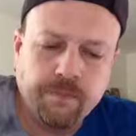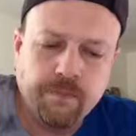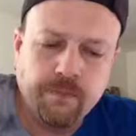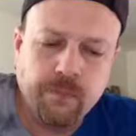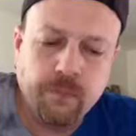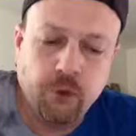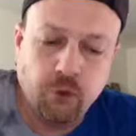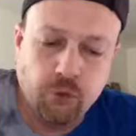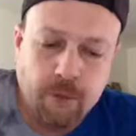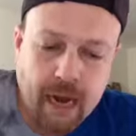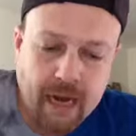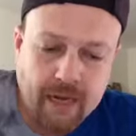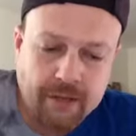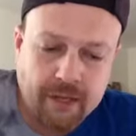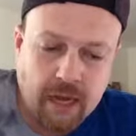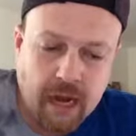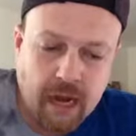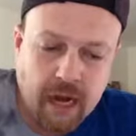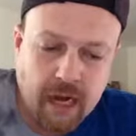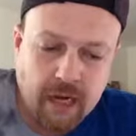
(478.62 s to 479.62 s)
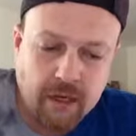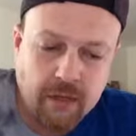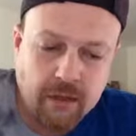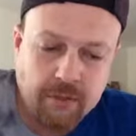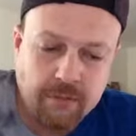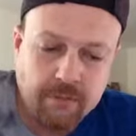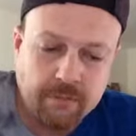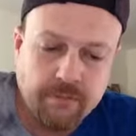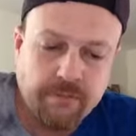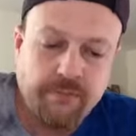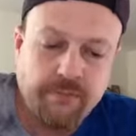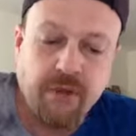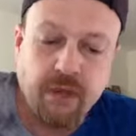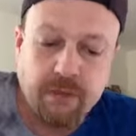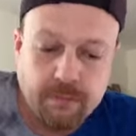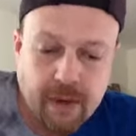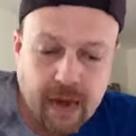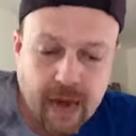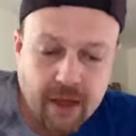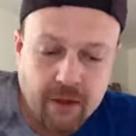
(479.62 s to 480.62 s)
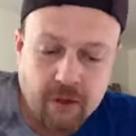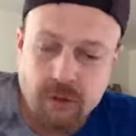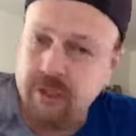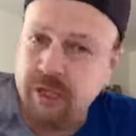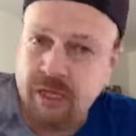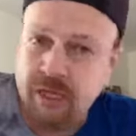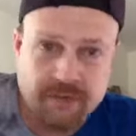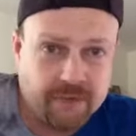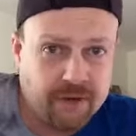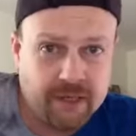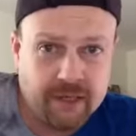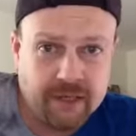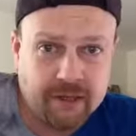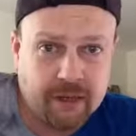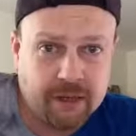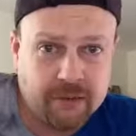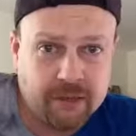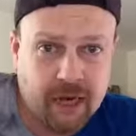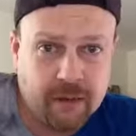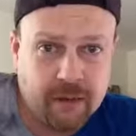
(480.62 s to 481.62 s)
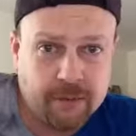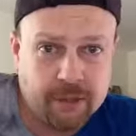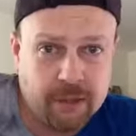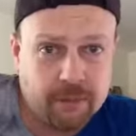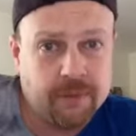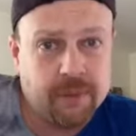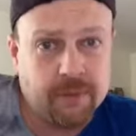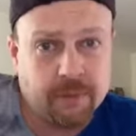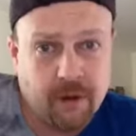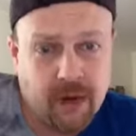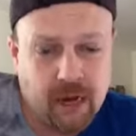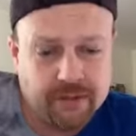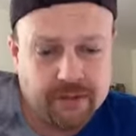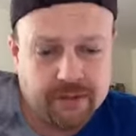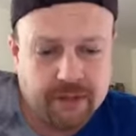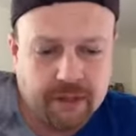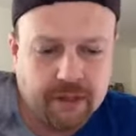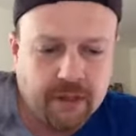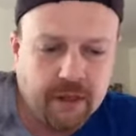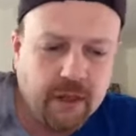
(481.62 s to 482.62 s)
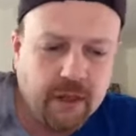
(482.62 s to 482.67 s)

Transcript: McIntyre, Finn Balor, who's not defending the Intercontinental Championship, surprising,